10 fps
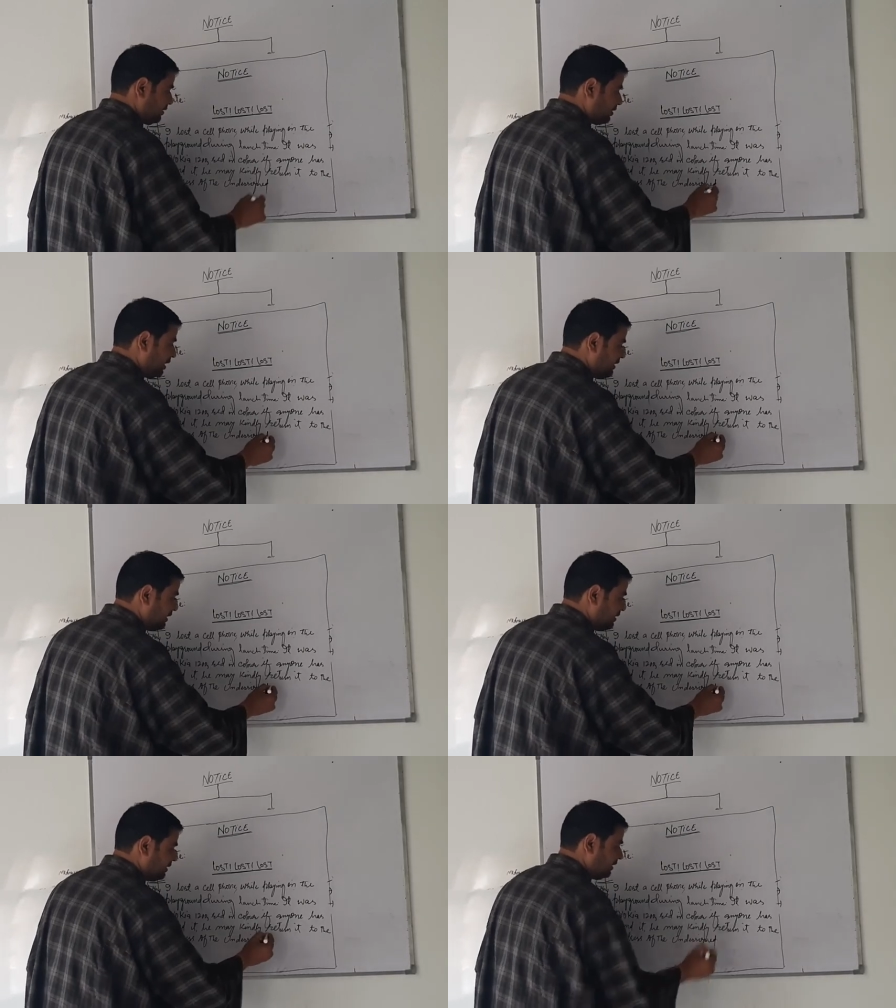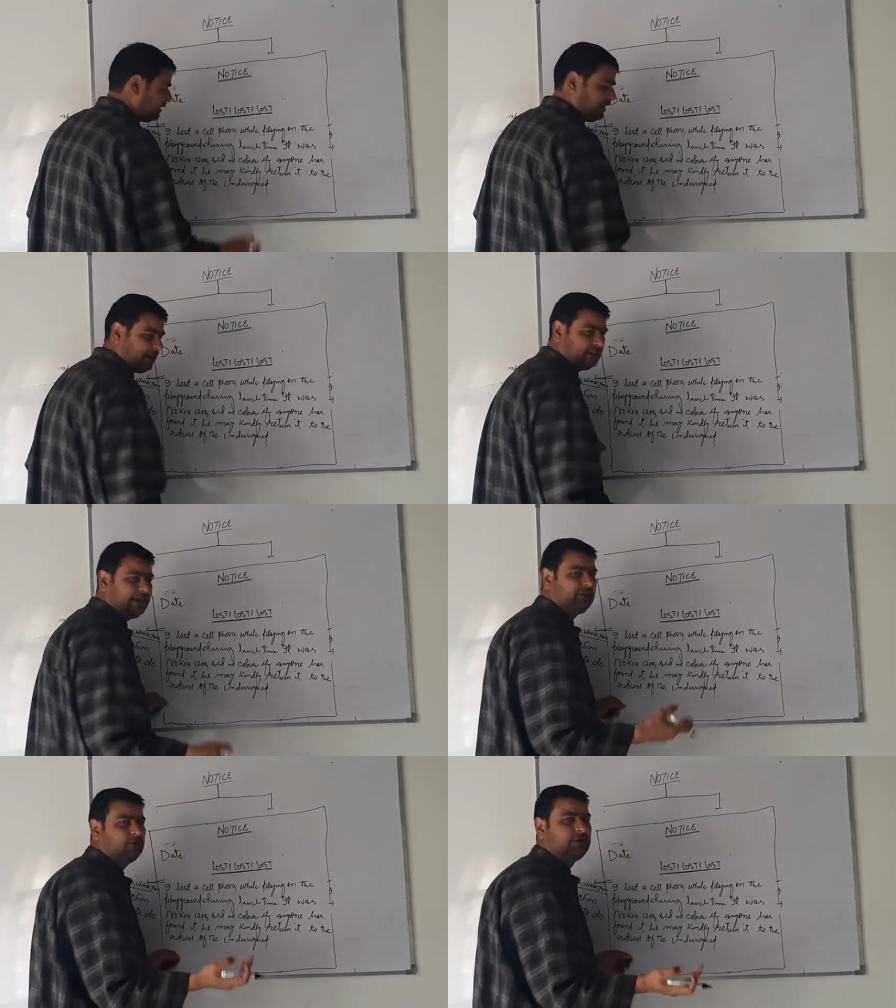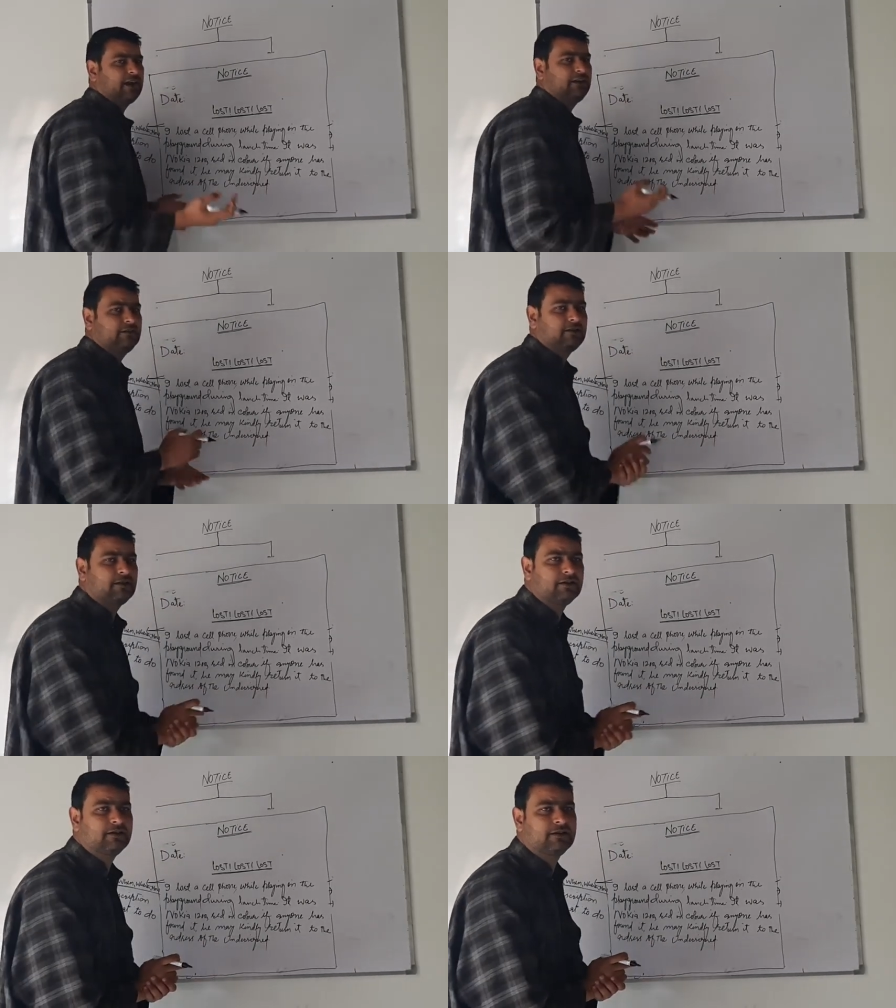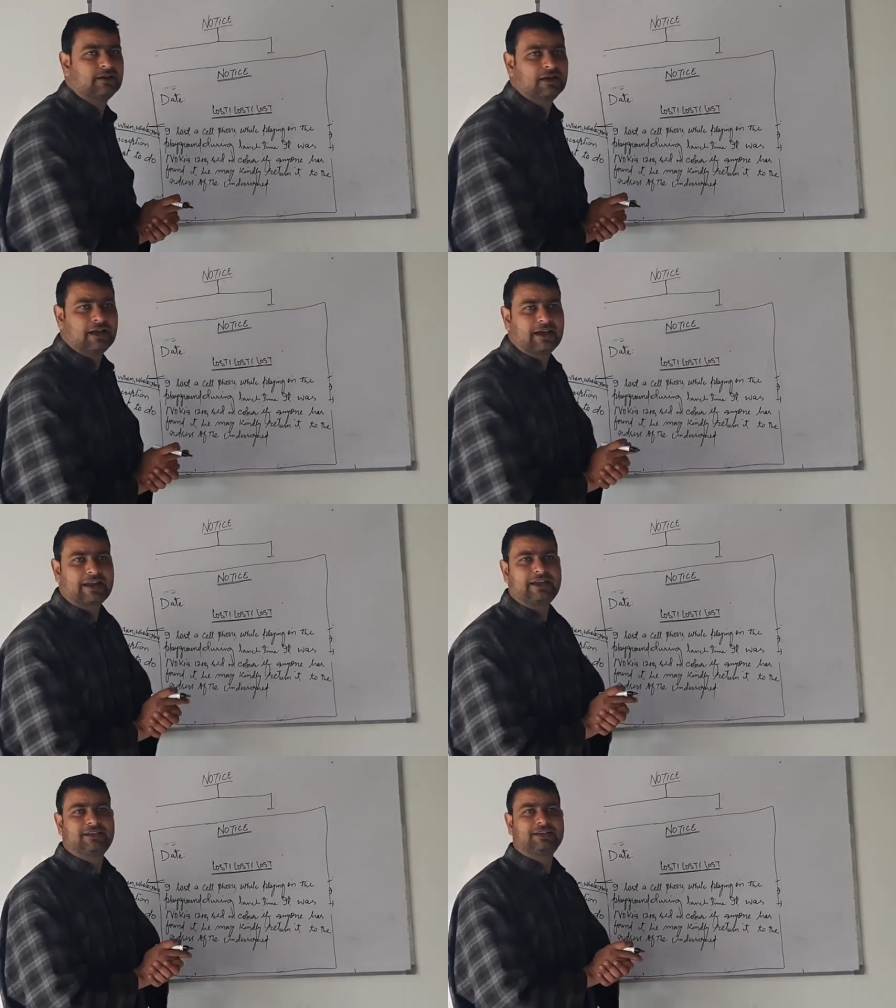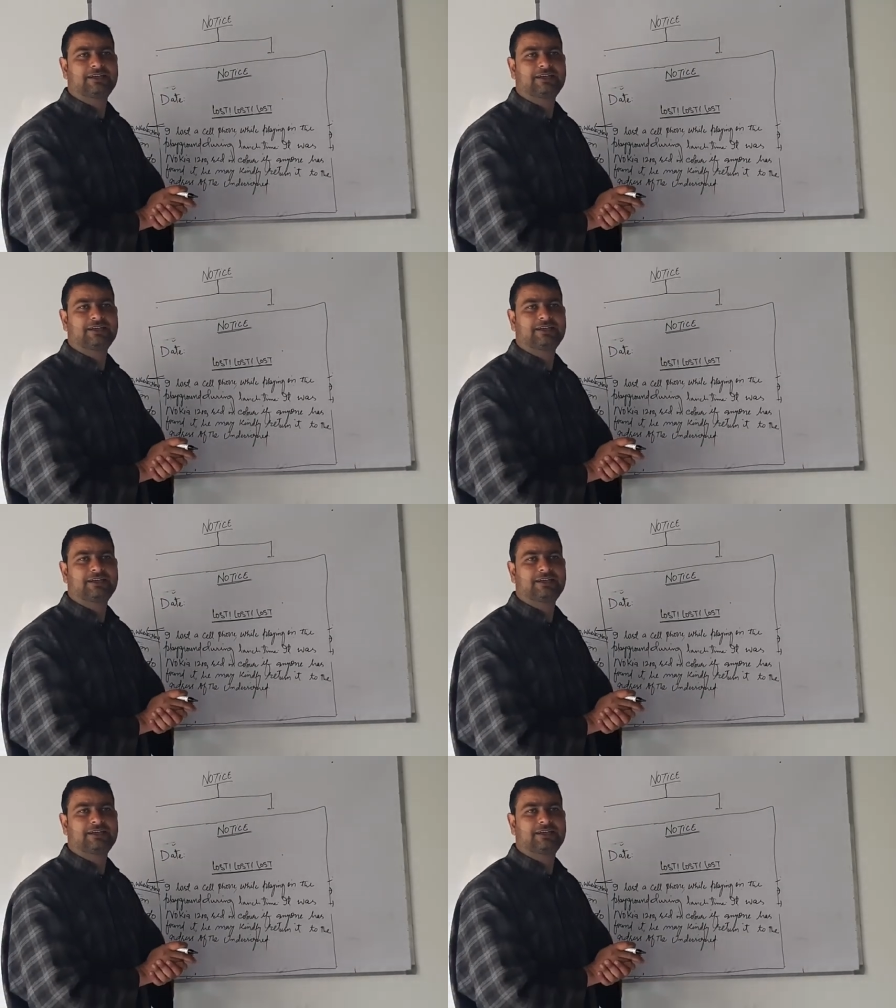Got it? And then you can write